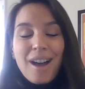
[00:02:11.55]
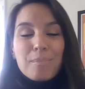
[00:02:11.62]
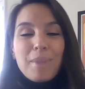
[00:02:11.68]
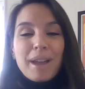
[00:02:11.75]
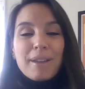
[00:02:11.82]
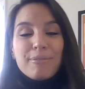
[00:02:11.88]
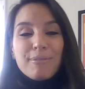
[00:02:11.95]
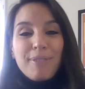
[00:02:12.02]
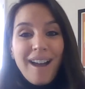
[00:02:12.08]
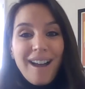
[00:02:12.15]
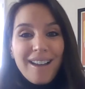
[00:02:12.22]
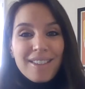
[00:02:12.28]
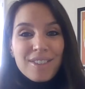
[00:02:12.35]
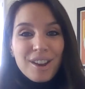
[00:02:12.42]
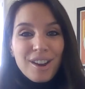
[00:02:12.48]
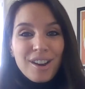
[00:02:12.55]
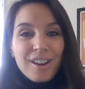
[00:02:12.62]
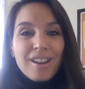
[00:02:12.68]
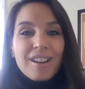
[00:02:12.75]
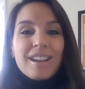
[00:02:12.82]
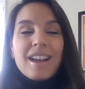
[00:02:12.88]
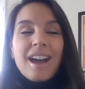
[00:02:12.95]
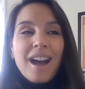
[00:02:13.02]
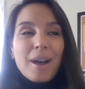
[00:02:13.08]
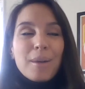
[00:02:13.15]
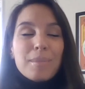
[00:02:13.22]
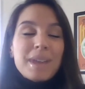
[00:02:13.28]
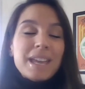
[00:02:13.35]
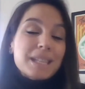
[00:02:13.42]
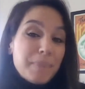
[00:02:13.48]
my father,
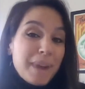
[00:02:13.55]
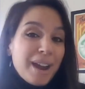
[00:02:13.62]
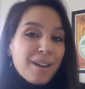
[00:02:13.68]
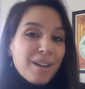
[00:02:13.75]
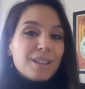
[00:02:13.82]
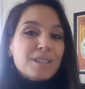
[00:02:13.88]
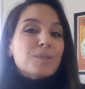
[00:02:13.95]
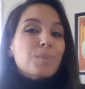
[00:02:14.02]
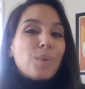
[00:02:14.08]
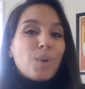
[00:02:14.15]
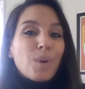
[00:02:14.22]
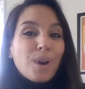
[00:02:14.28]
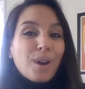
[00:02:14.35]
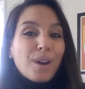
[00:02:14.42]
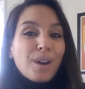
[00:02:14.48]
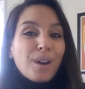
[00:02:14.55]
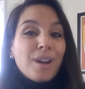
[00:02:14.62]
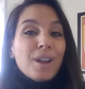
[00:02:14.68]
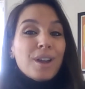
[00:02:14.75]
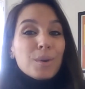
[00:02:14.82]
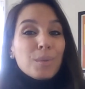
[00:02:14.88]
his parents were